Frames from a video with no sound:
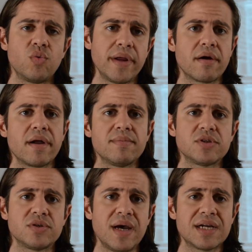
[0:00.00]
we are able
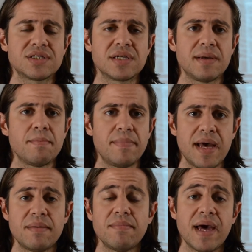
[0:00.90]
to actually
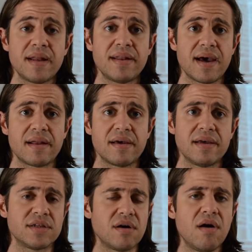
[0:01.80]
embed metadata
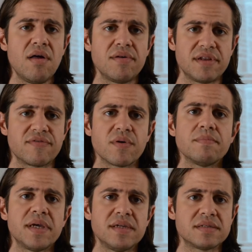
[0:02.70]
into all the
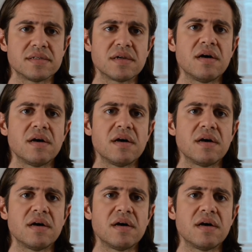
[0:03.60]
different pieces